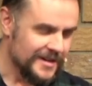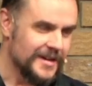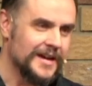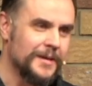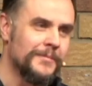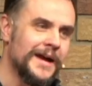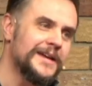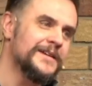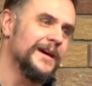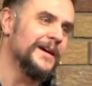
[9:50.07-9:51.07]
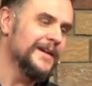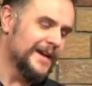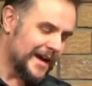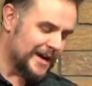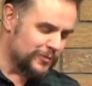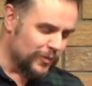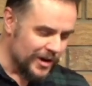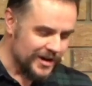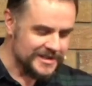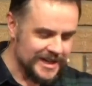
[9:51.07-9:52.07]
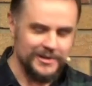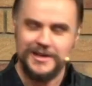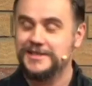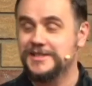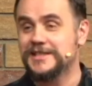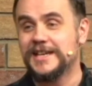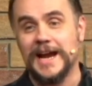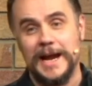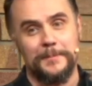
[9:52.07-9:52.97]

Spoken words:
And Macca had worked out a scam